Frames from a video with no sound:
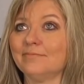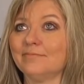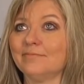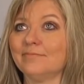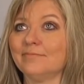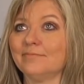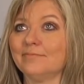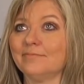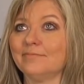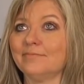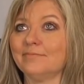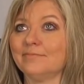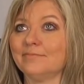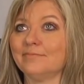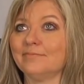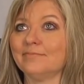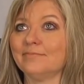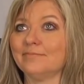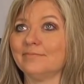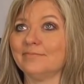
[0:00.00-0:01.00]

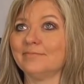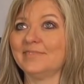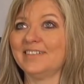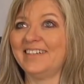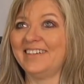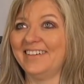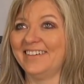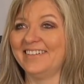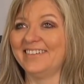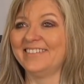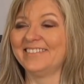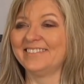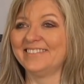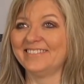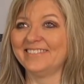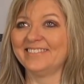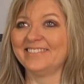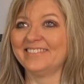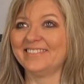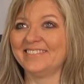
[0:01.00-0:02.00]

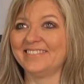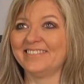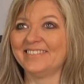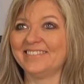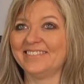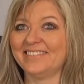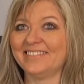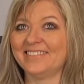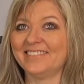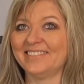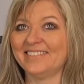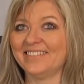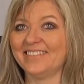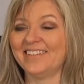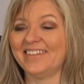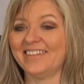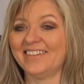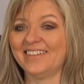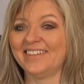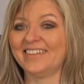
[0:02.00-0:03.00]

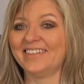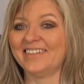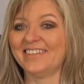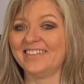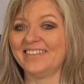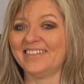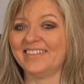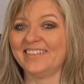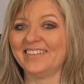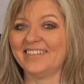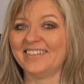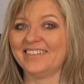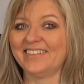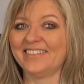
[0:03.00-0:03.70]
(not speaking)